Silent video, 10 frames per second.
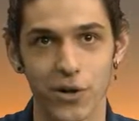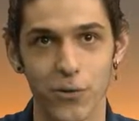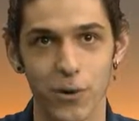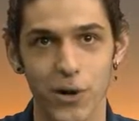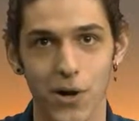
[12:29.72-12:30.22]

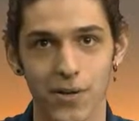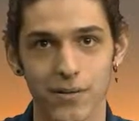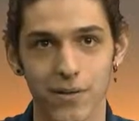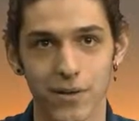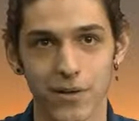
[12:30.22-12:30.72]
going on
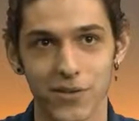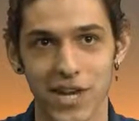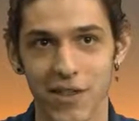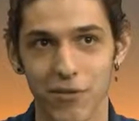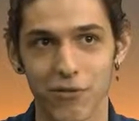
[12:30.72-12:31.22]
to
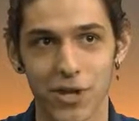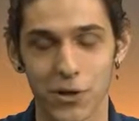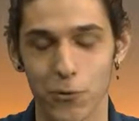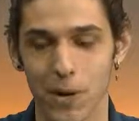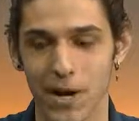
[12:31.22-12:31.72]
get this thing
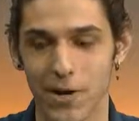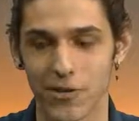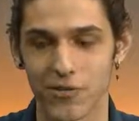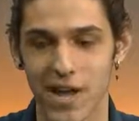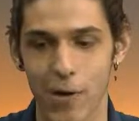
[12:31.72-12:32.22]
to where it
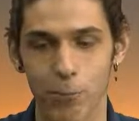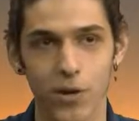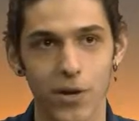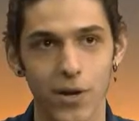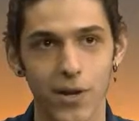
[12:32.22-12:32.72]
is now,
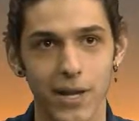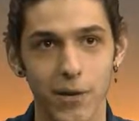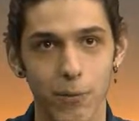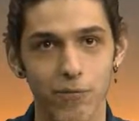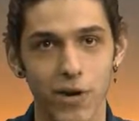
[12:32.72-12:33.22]
but it
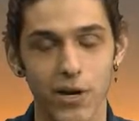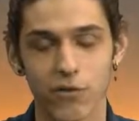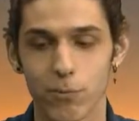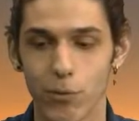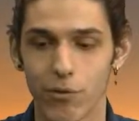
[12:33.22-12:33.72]
went very
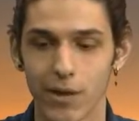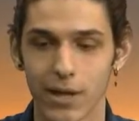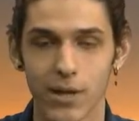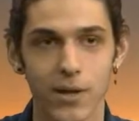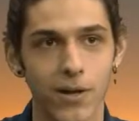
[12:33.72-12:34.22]

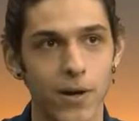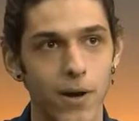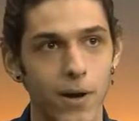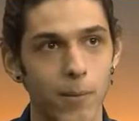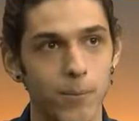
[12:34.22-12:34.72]
smoothly.
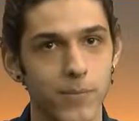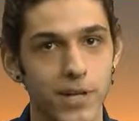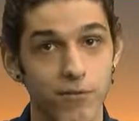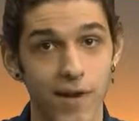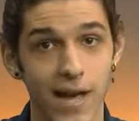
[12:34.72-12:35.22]
In
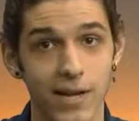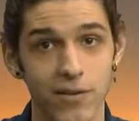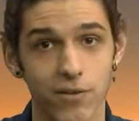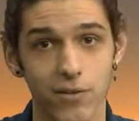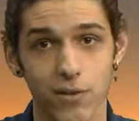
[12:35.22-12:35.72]

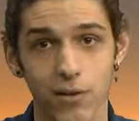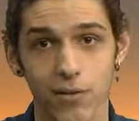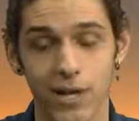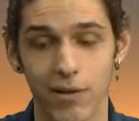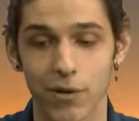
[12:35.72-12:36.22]
fact,
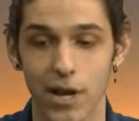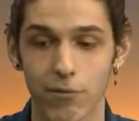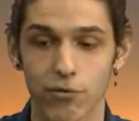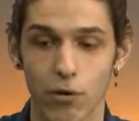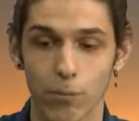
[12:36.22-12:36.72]
they even have
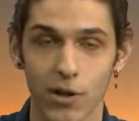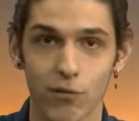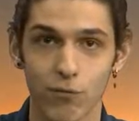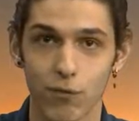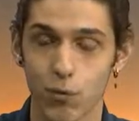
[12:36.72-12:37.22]

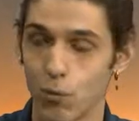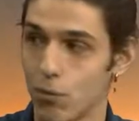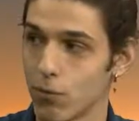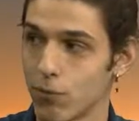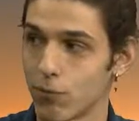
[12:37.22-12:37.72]
surplus
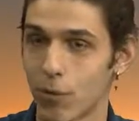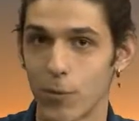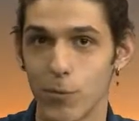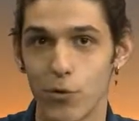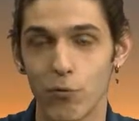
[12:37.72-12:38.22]
fuel from the
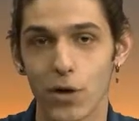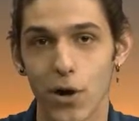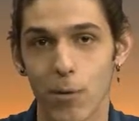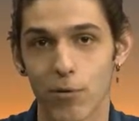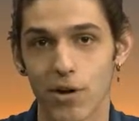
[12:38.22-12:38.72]
maneuvering
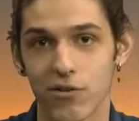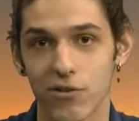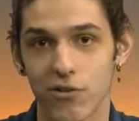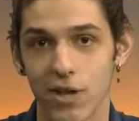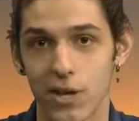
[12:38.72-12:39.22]

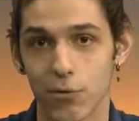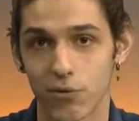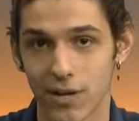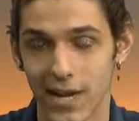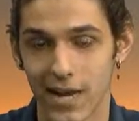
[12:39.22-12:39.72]
operations they used
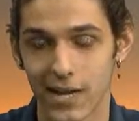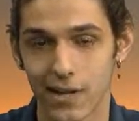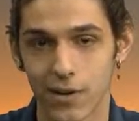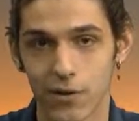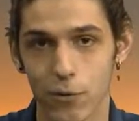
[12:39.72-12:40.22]
to get it
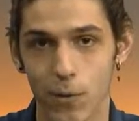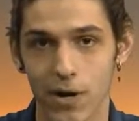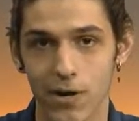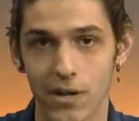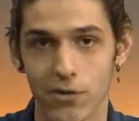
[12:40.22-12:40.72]
to where
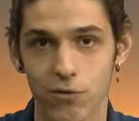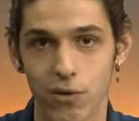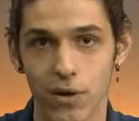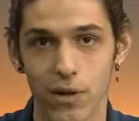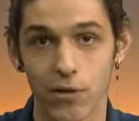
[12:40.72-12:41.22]
it is.
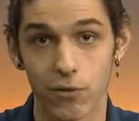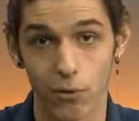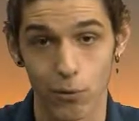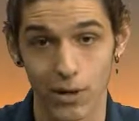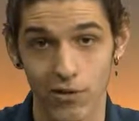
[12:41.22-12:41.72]

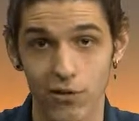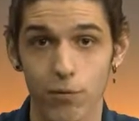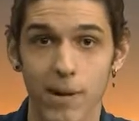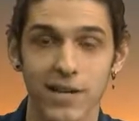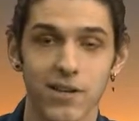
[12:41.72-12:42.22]
So it is
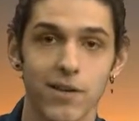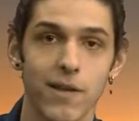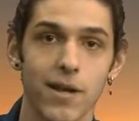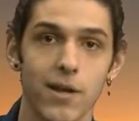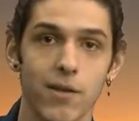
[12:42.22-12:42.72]
expected
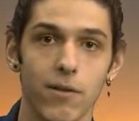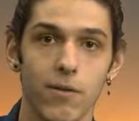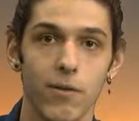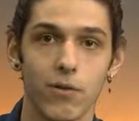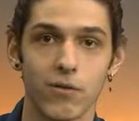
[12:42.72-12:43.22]
that
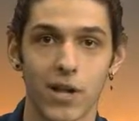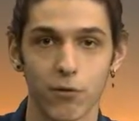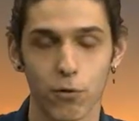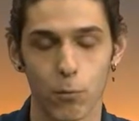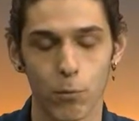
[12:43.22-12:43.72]
the
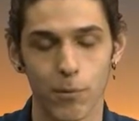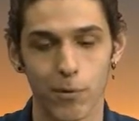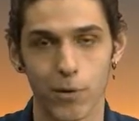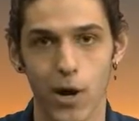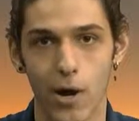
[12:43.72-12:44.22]
telescope will be
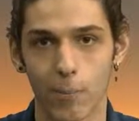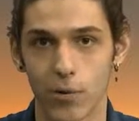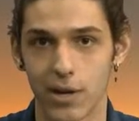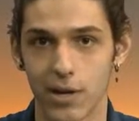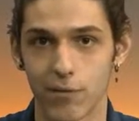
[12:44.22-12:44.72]
able to
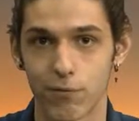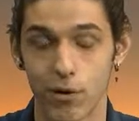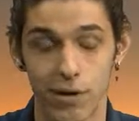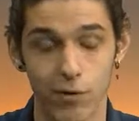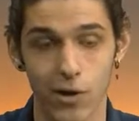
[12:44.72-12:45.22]
operate for
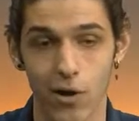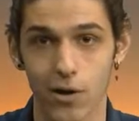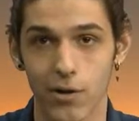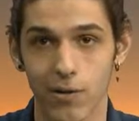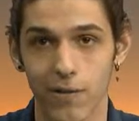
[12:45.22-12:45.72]
even
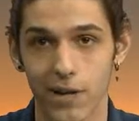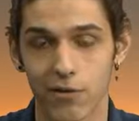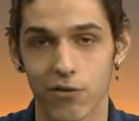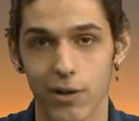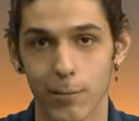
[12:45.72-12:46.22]
longer than they
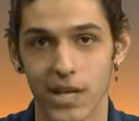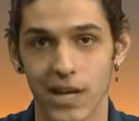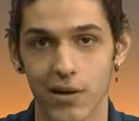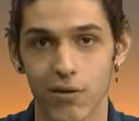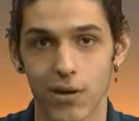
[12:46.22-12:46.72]
initially
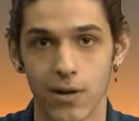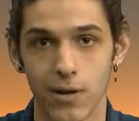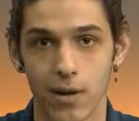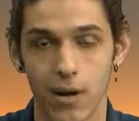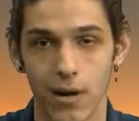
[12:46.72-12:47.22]
planned.
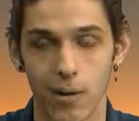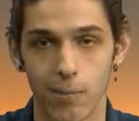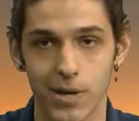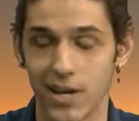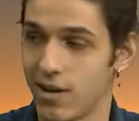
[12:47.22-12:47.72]

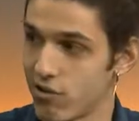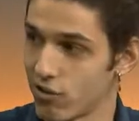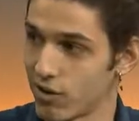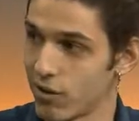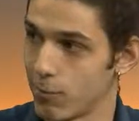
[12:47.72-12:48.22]
And
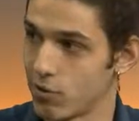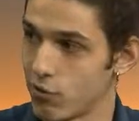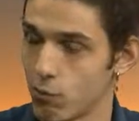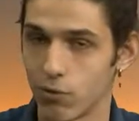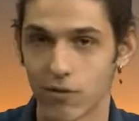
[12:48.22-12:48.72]
initially the
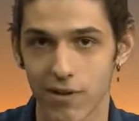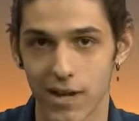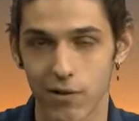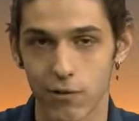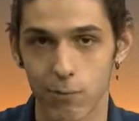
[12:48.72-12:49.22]
mission was
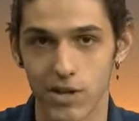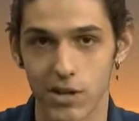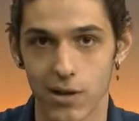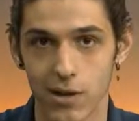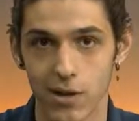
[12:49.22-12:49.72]
intended to
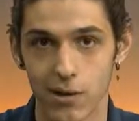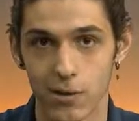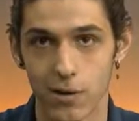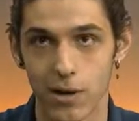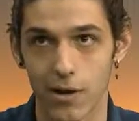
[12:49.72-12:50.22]
be
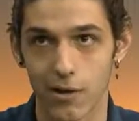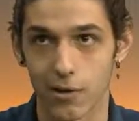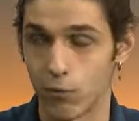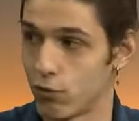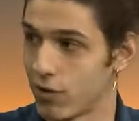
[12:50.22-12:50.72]

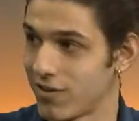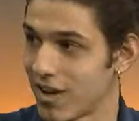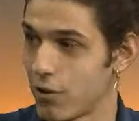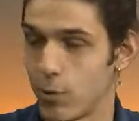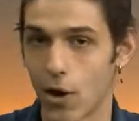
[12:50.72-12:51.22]

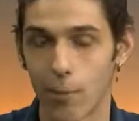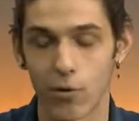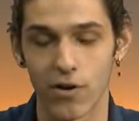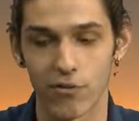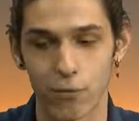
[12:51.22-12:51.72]

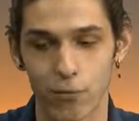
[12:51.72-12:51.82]
operational